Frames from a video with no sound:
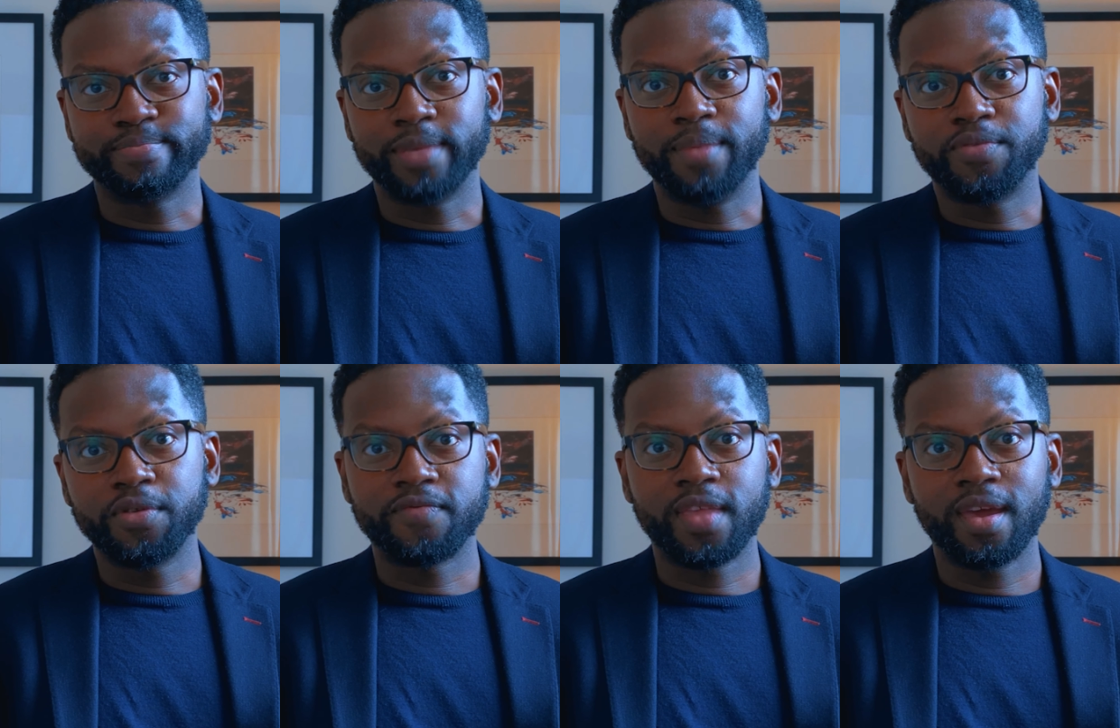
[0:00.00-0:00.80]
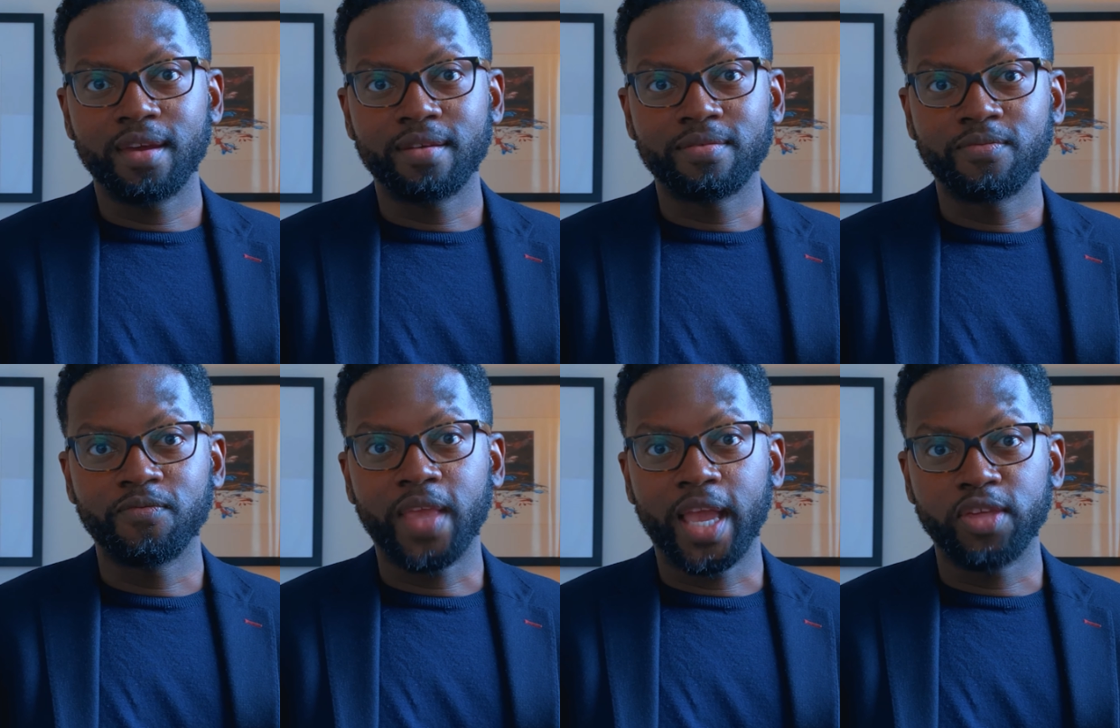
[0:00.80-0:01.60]
improve their
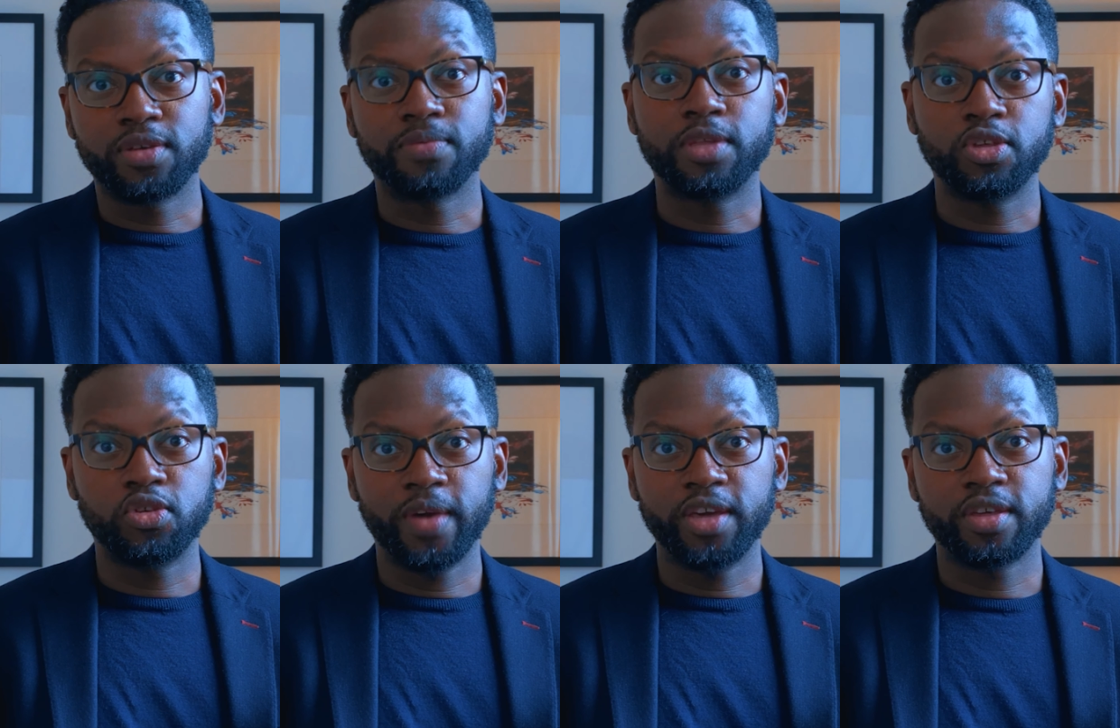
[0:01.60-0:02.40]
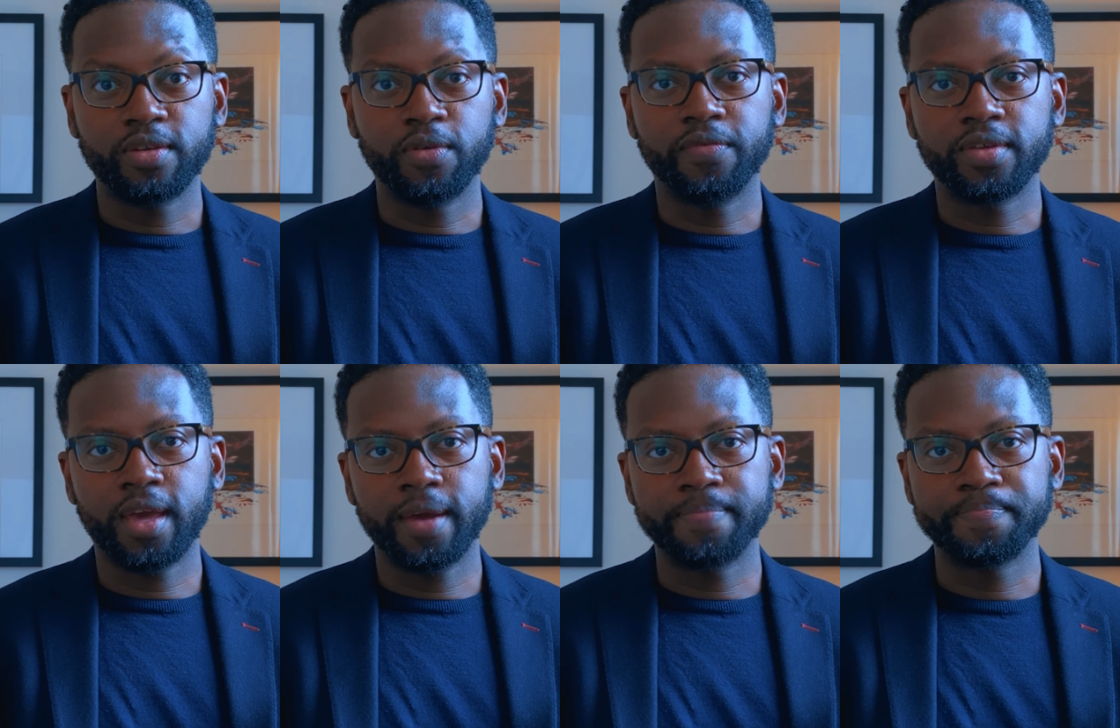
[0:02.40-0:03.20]
financial situation over time.